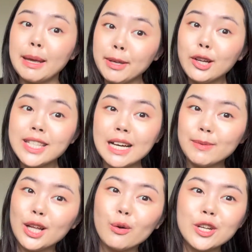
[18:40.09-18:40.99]
me know down
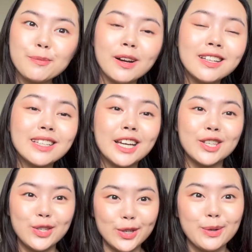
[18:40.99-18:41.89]
below, which products are
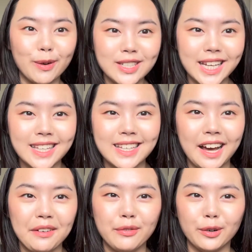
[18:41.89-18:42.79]
you the most
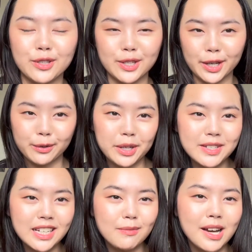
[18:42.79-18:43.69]
excited for? Do you agree
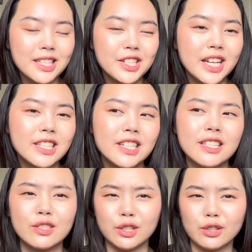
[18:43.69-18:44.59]
with some of my
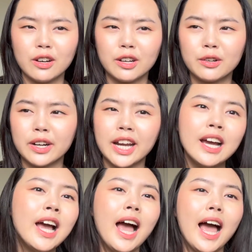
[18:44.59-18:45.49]
suggestions? Do you not agree?
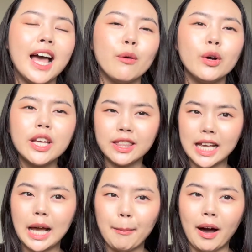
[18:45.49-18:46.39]
And what do you
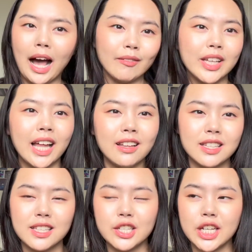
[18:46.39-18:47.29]
think about advent
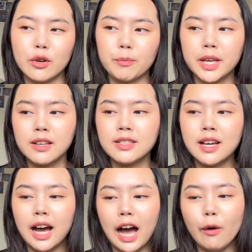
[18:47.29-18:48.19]
calendars in general? Because
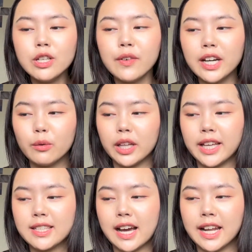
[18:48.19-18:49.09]
I always find it really
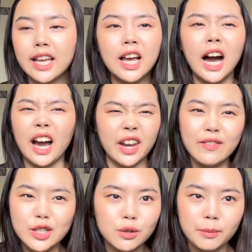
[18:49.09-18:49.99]
exciting. I
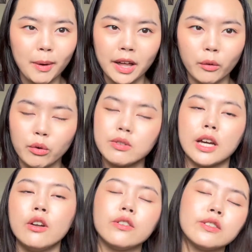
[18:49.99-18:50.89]
never do it by the rules.
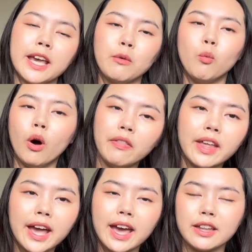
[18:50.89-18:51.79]
I don't take one
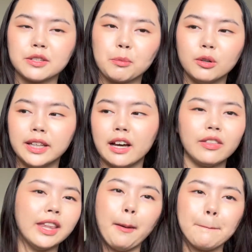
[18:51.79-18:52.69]
day and just pull it
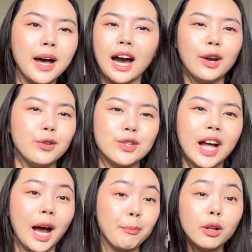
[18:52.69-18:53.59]
out. No, I don't do
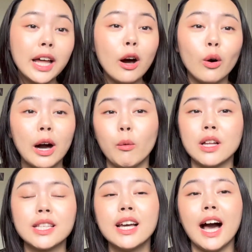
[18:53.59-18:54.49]
that. I pull it out all at
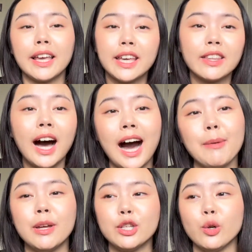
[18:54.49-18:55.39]
once. I get the
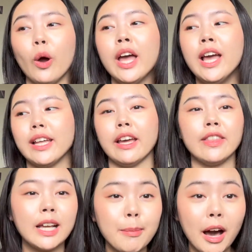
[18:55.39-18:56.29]
hype and joy, and I
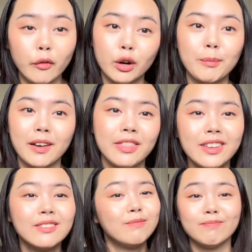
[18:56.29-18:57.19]
think about it for a month.
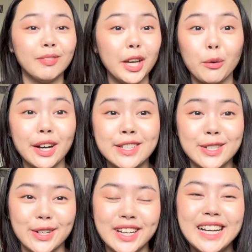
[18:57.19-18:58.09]
It works
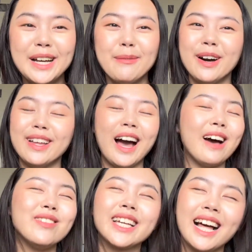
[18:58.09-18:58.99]
too. But
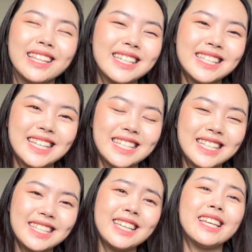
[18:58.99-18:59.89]
advent calendar season
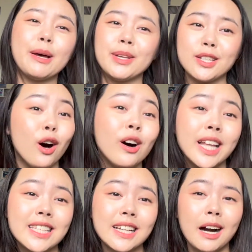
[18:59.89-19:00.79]
is here. That means the
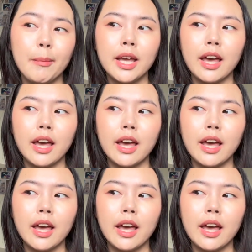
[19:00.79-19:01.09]
holidays are coming,